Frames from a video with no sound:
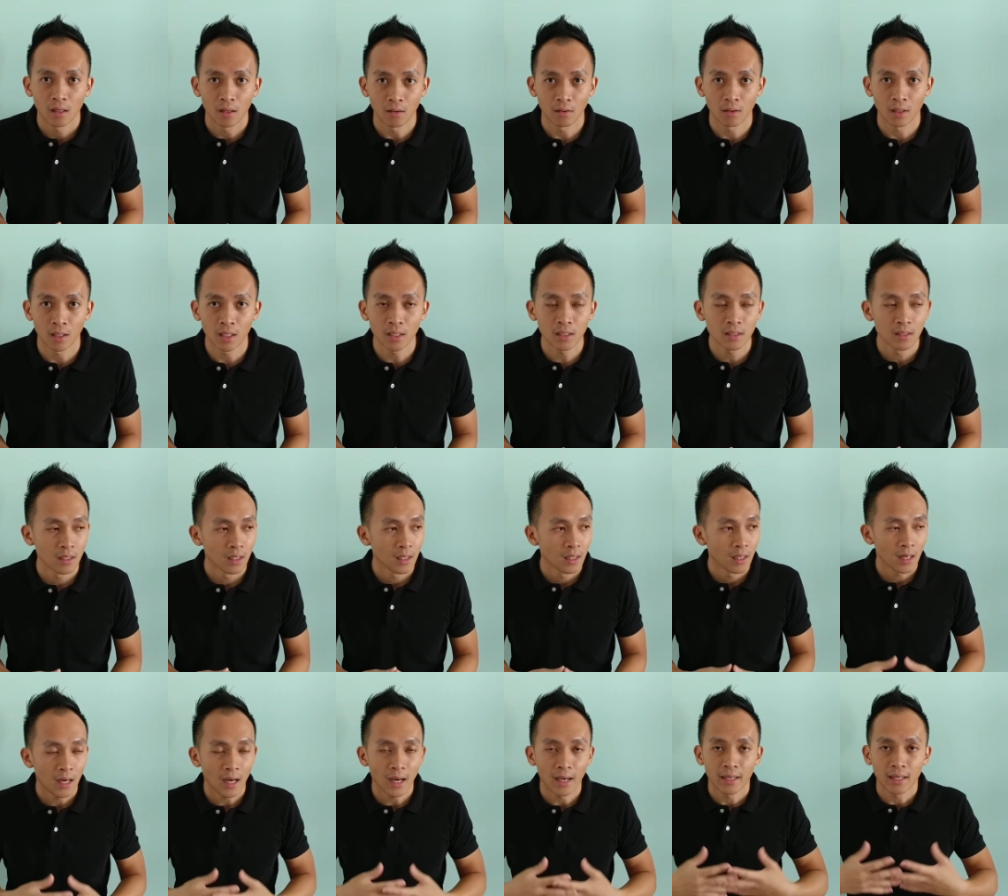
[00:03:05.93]
Okay?
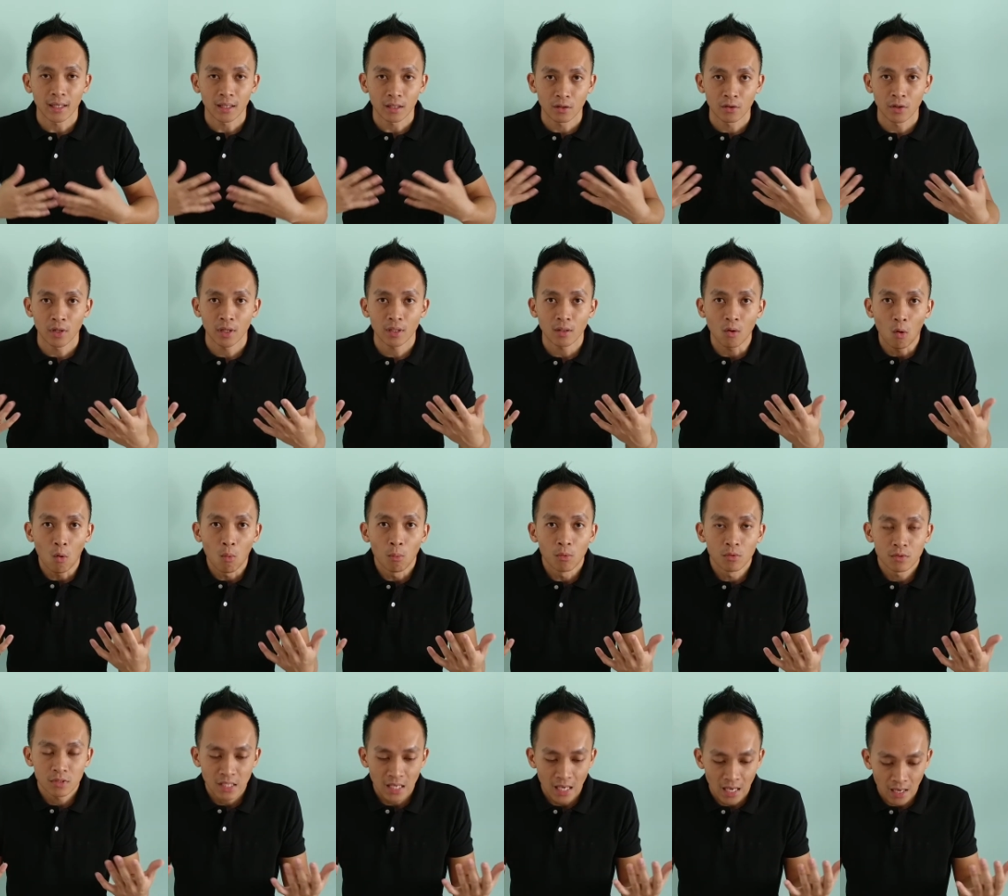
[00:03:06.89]
I can crack
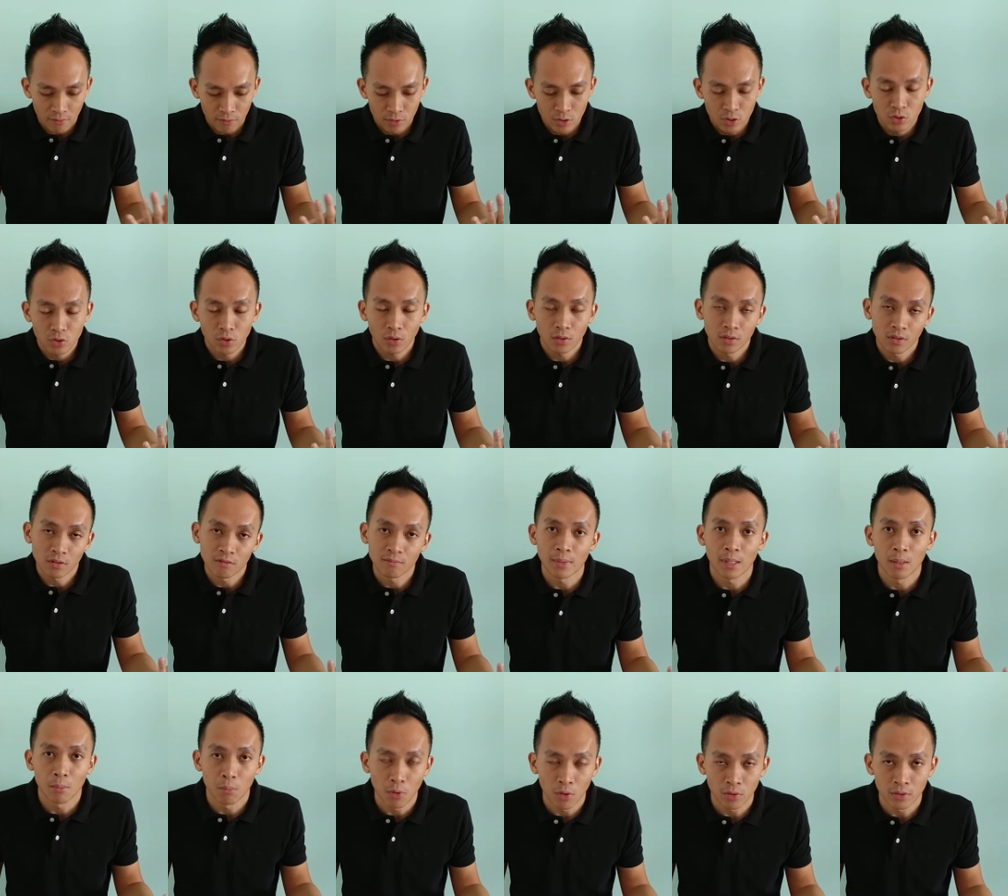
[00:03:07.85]
almost every joint of
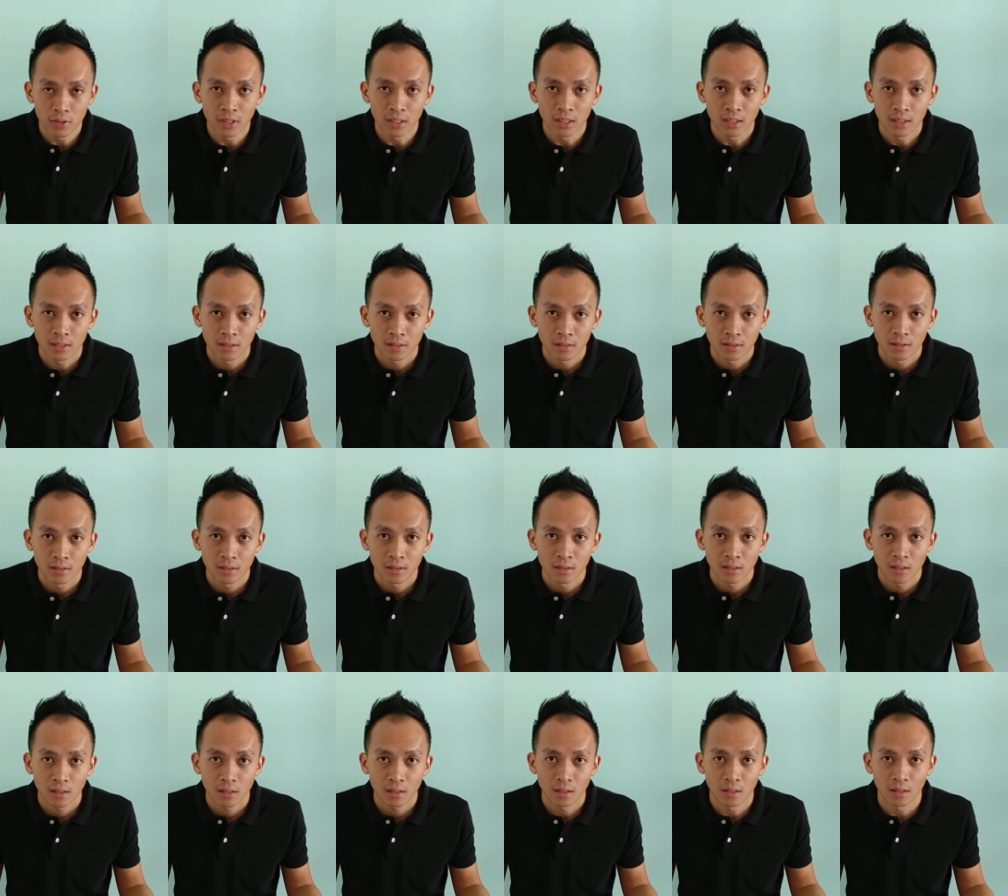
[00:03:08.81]
my body.
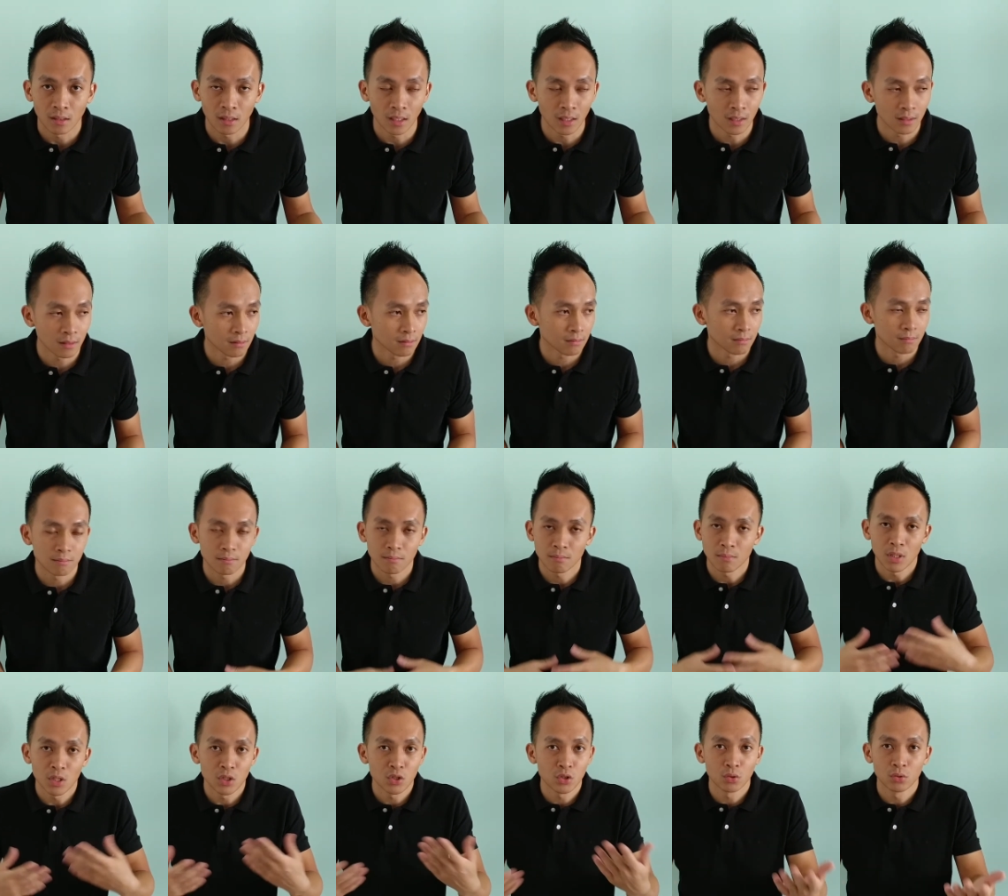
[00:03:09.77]
Okay?
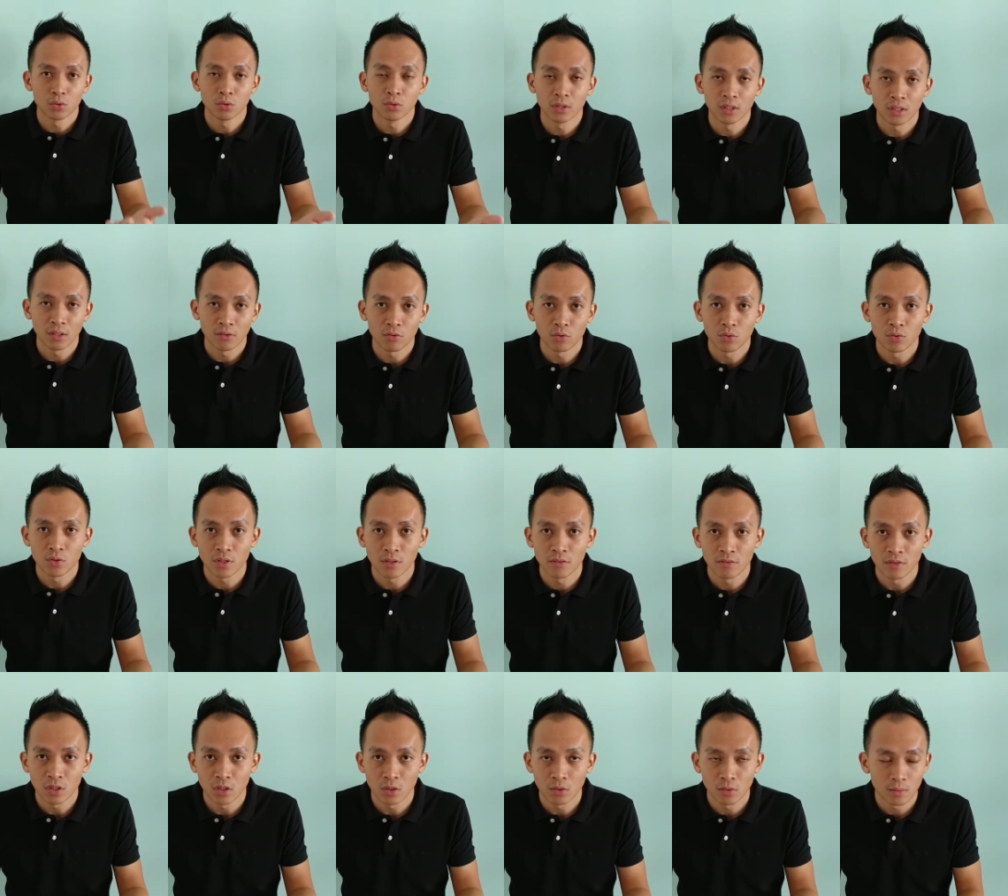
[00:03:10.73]
May show you in the future
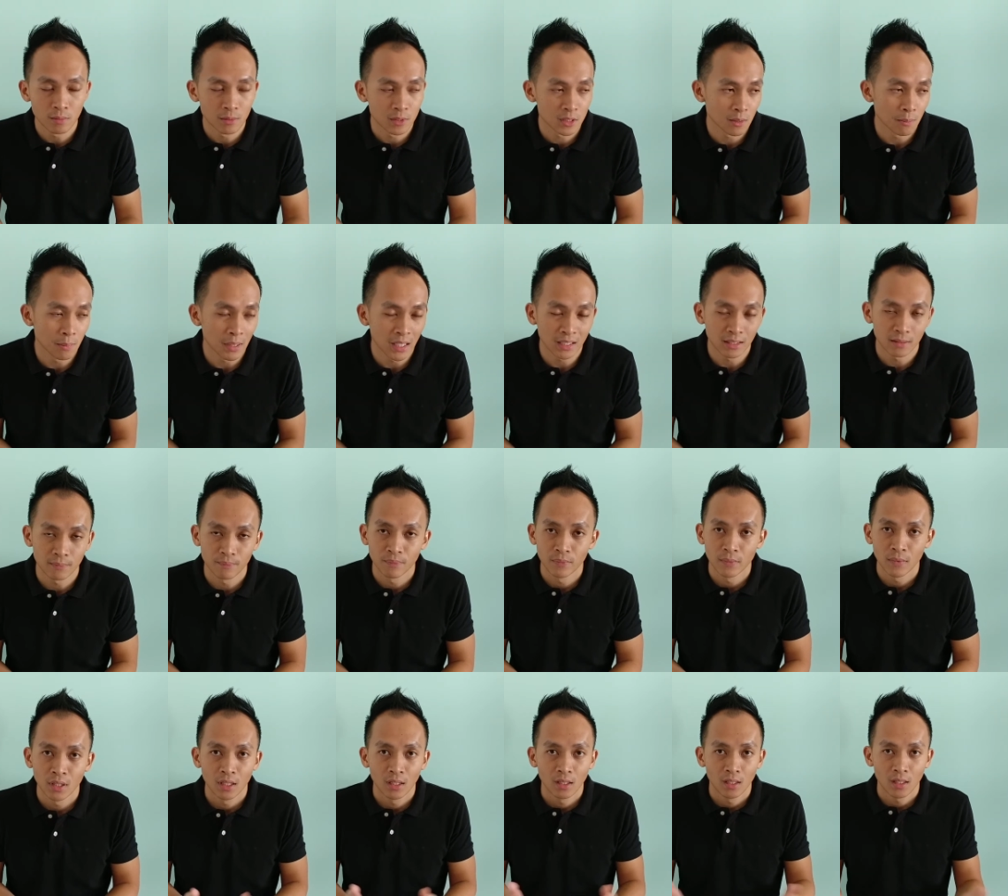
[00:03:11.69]
videos, but
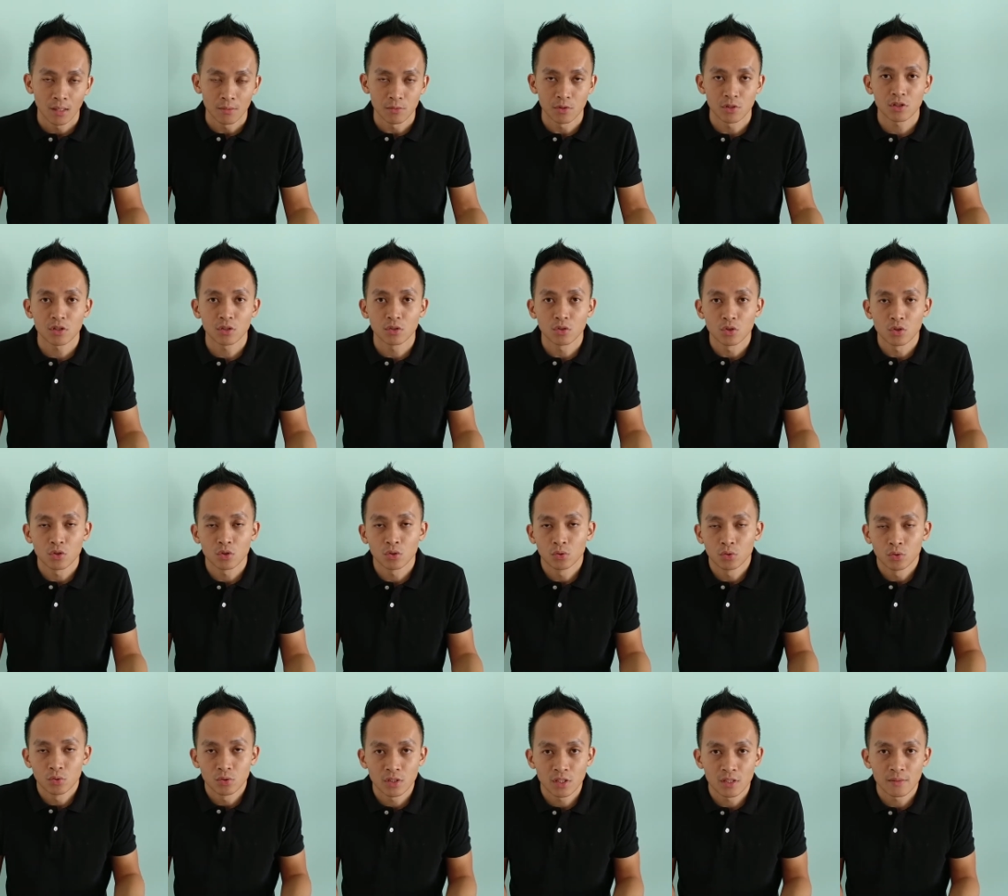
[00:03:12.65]
I'm just going to show
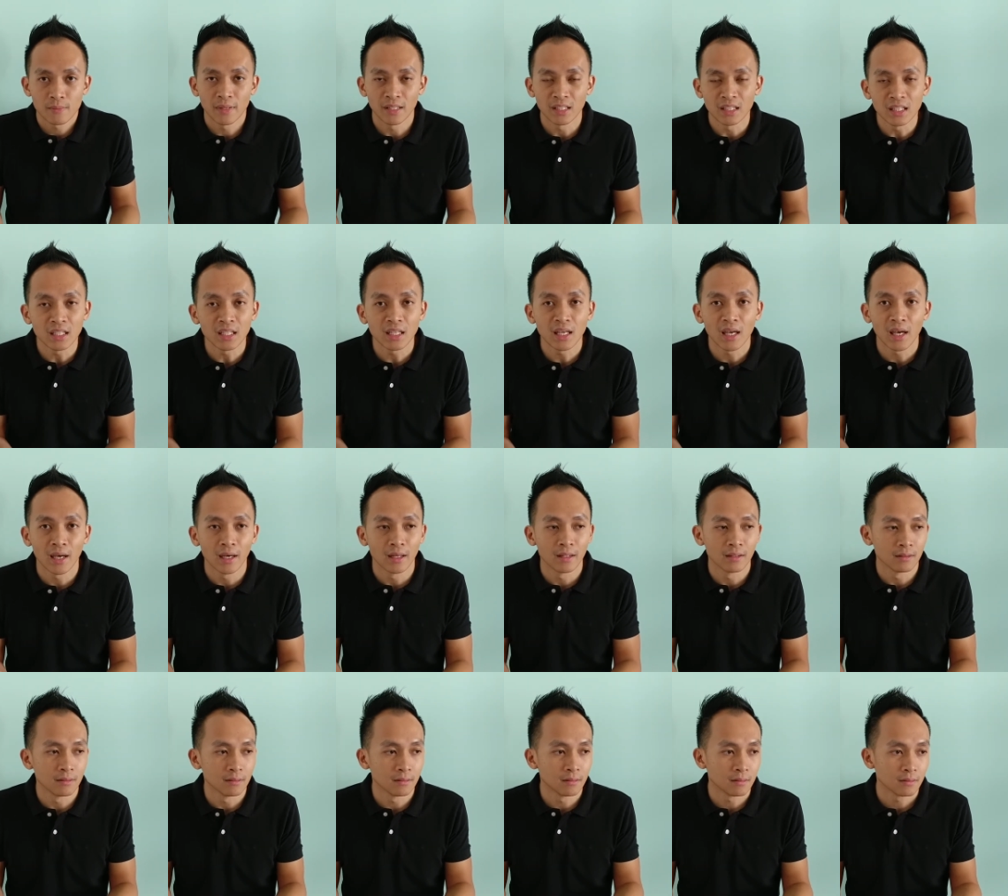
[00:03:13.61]
you just my knee
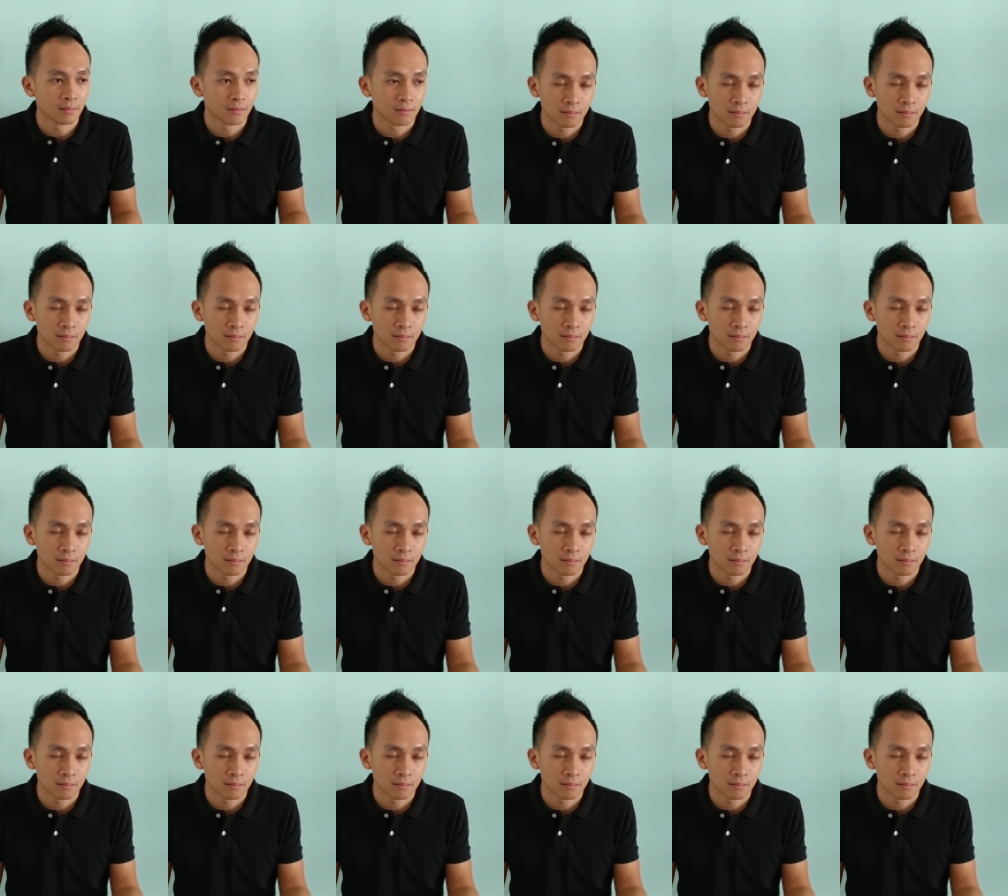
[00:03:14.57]
and